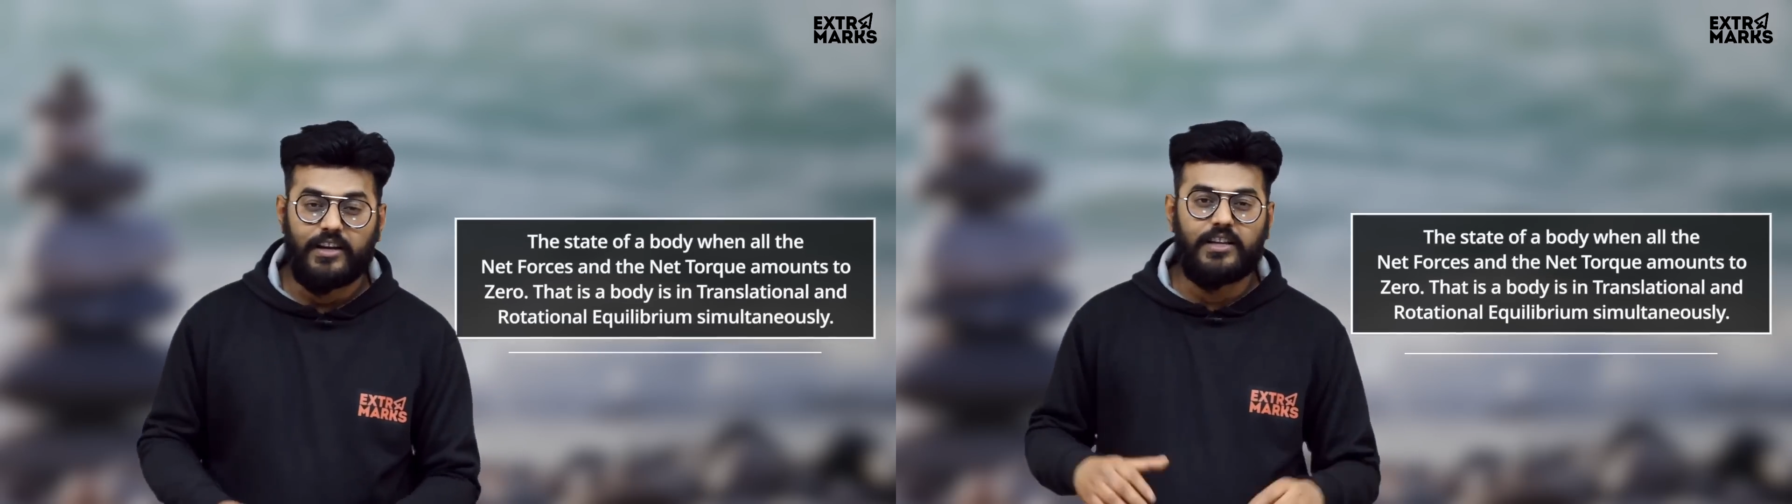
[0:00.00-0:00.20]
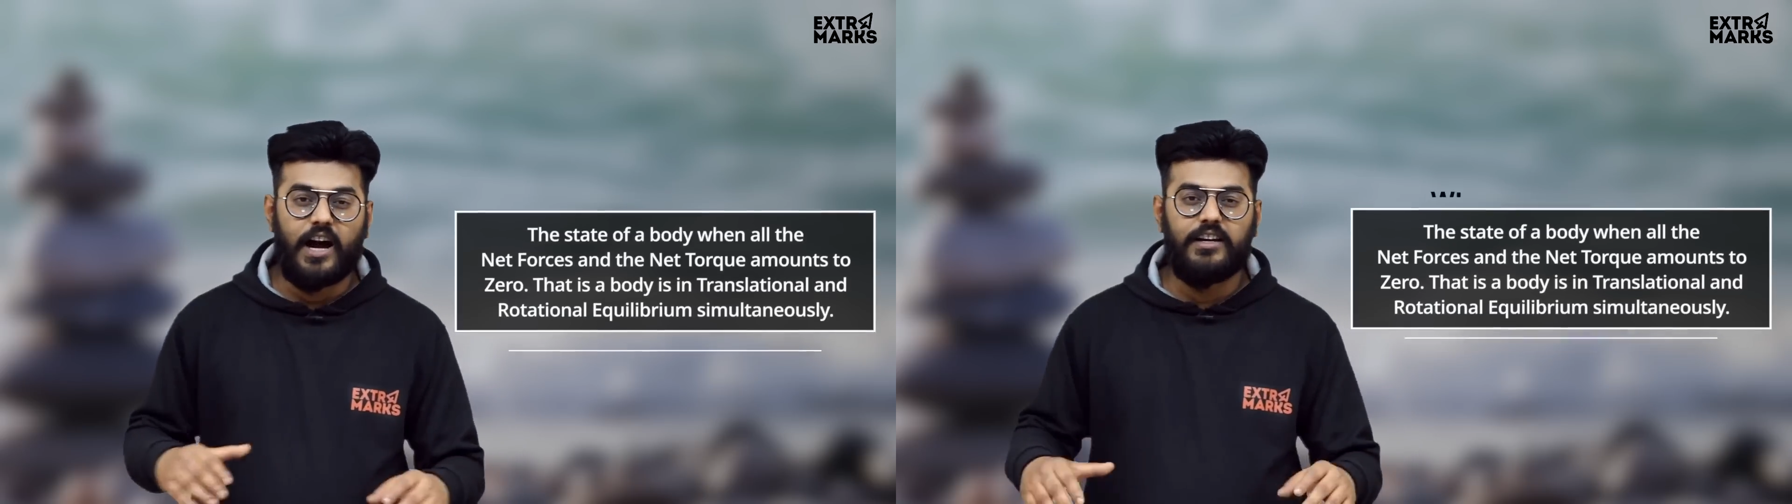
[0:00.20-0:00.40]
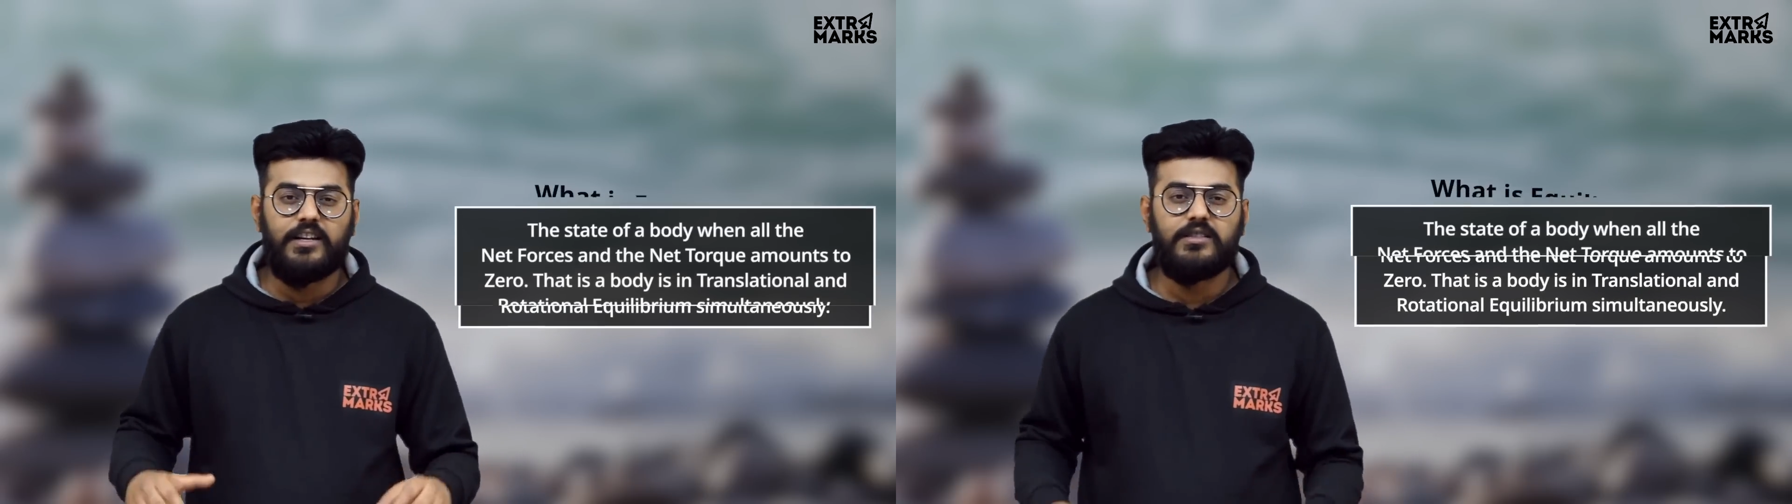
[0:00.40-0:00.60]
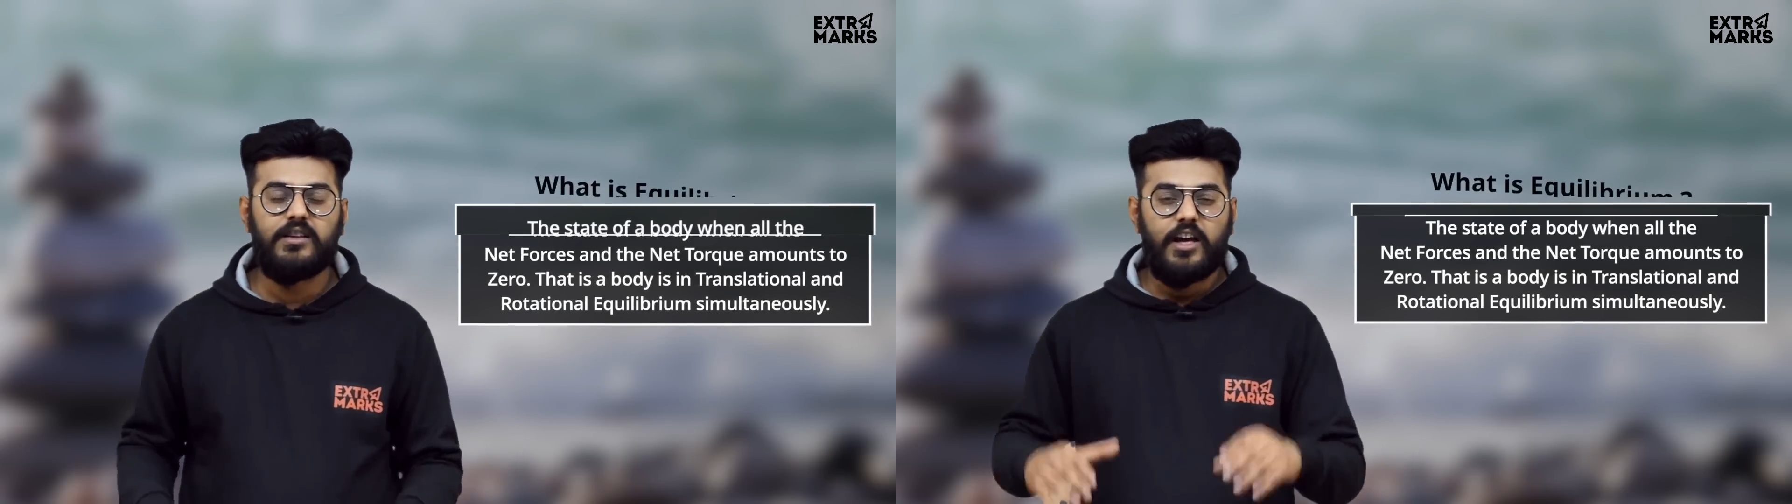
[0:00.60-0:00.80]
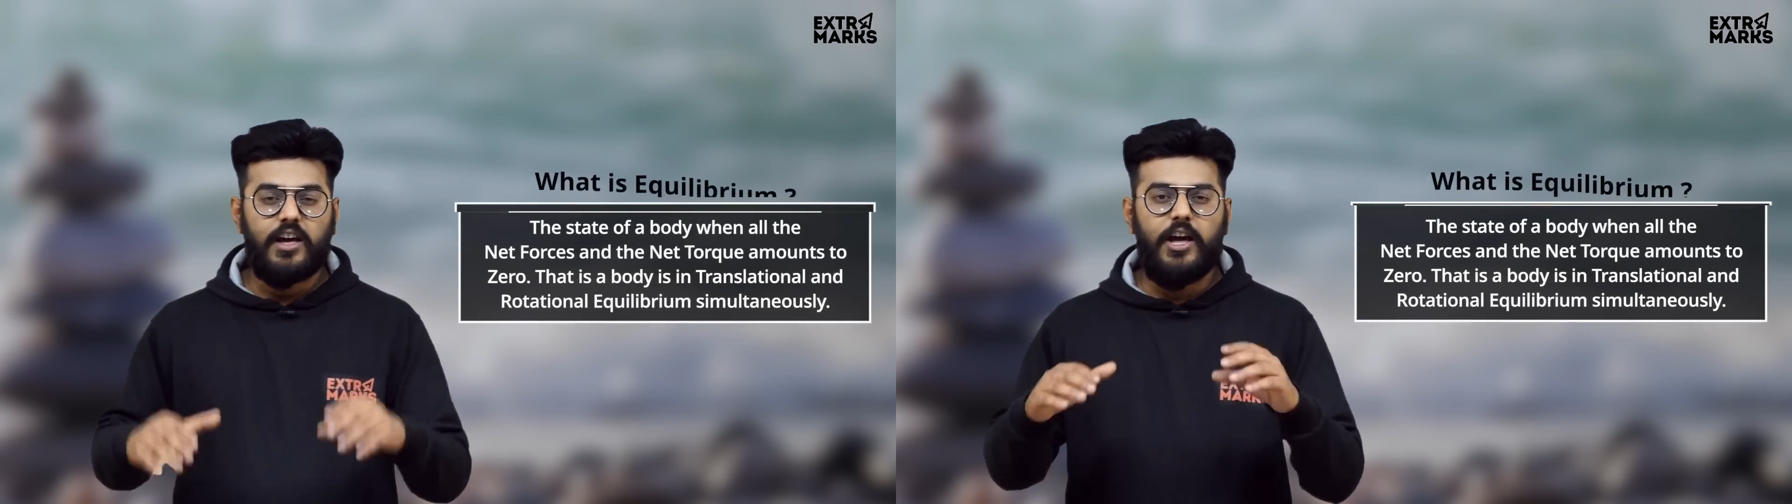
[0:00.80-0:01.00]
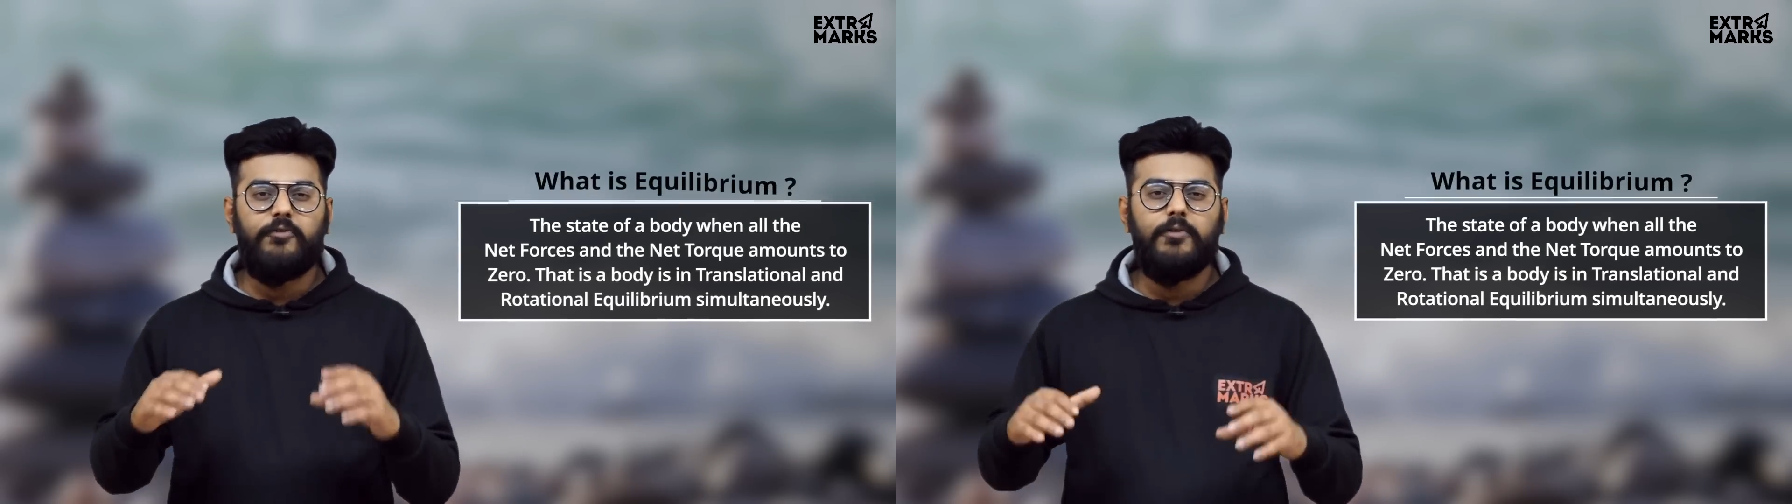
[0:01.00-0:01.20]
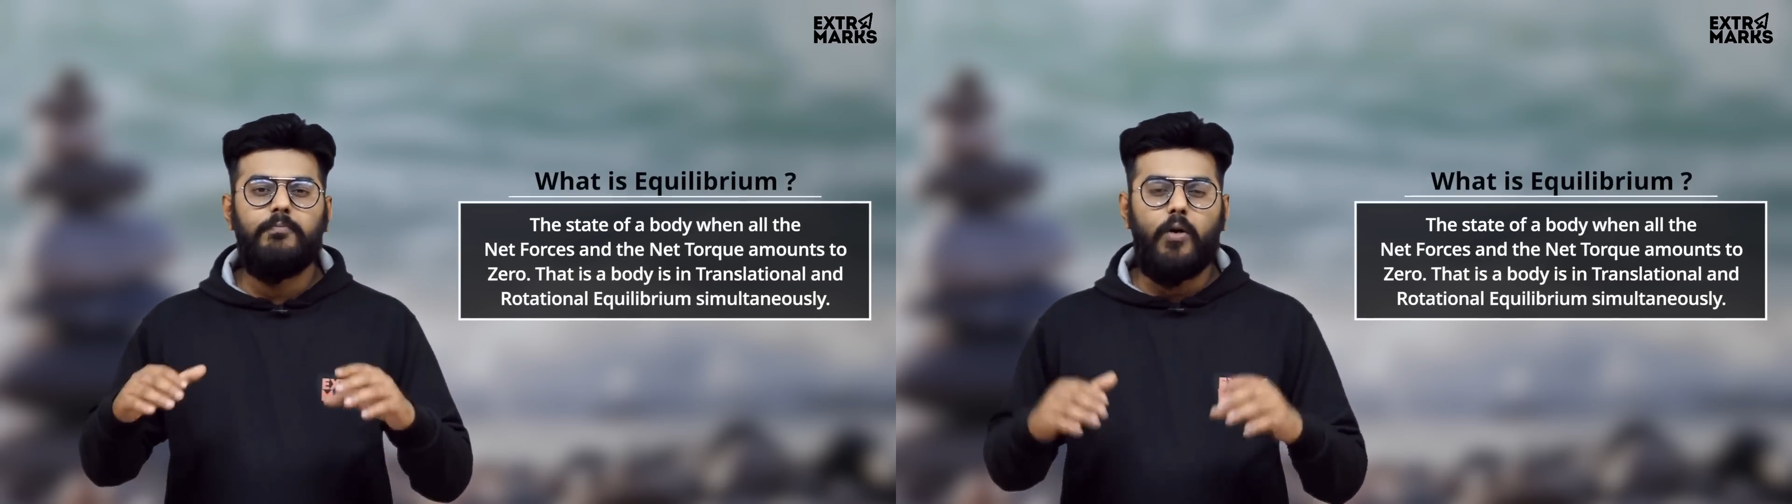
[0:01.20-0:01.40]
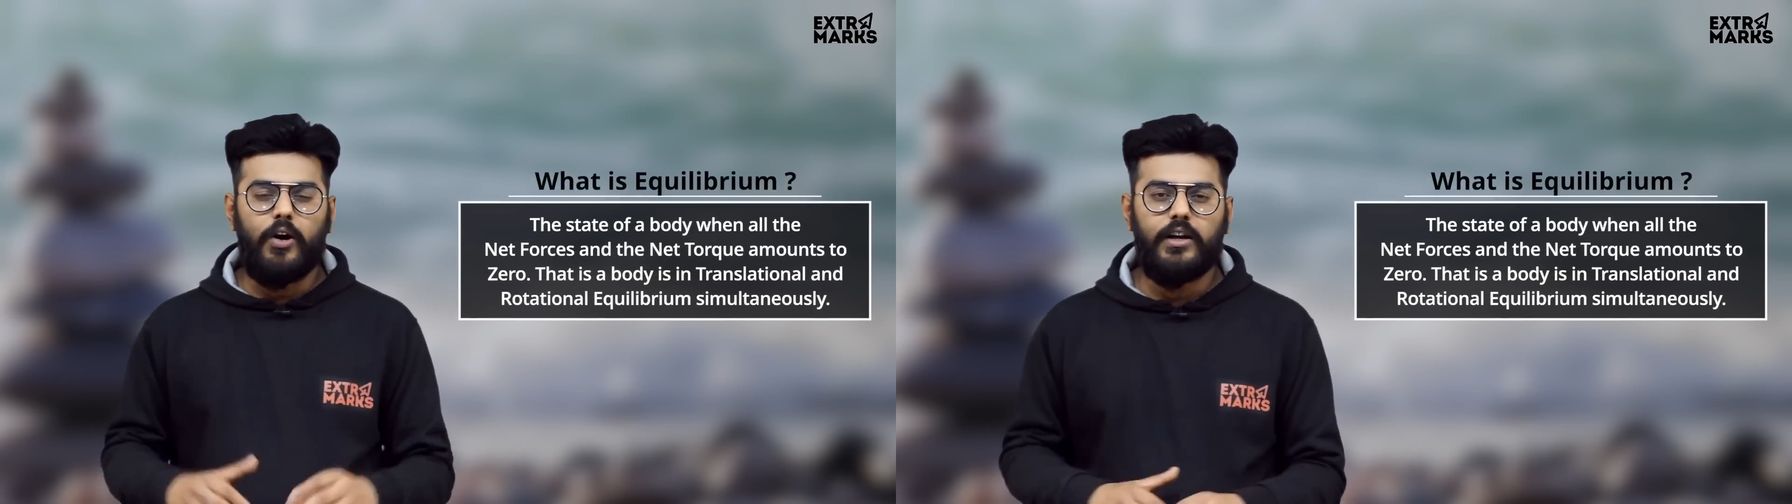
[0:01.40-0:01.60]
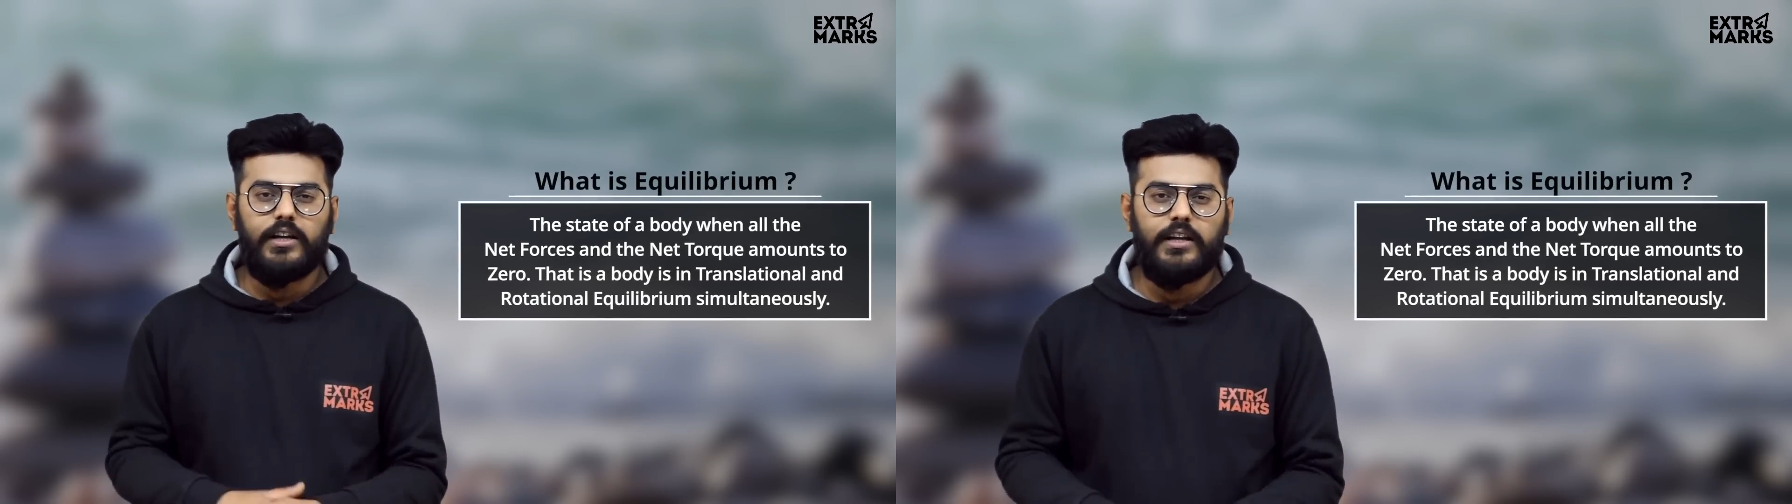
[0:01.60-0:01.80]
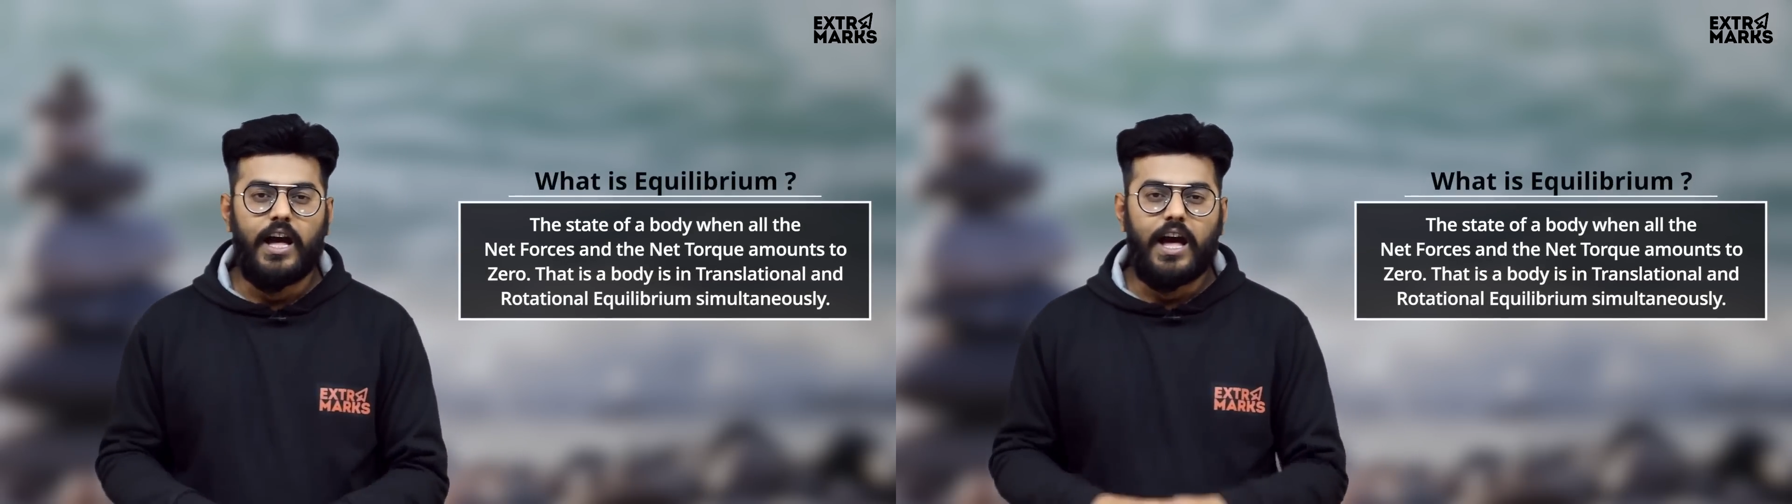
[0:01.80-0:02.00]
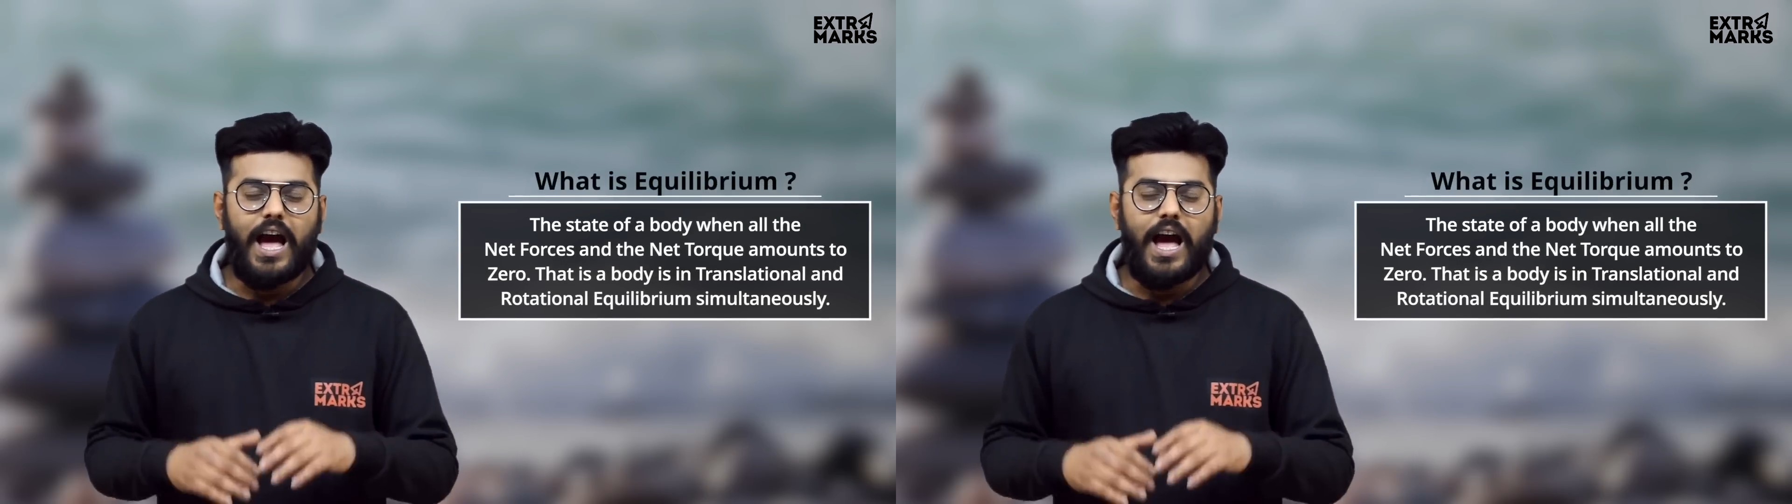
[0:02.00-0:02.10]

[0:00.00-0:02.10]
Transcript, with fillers: That is, if a body